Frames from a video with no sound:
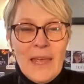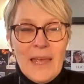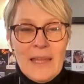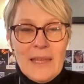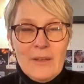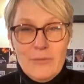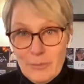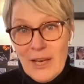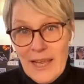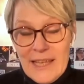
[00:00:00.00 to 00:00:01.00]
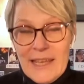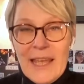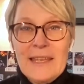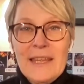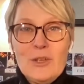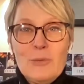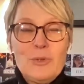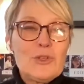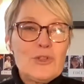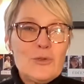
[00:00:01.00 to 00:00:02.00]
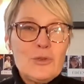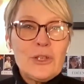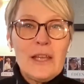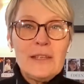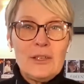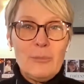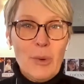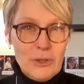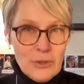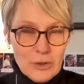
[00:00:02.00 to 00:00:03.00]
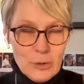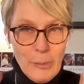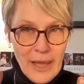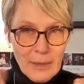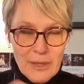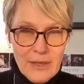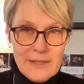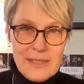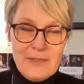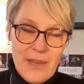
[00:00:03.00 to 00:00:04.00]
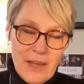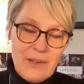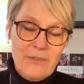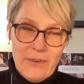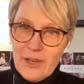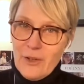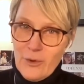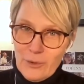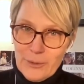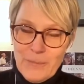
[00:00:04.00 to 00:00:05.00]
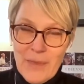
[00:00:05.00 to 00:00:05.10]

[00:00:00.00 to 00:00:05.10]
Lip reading: and from the lake, and then you put a suit on and a bottle on your back because it's very, very cold.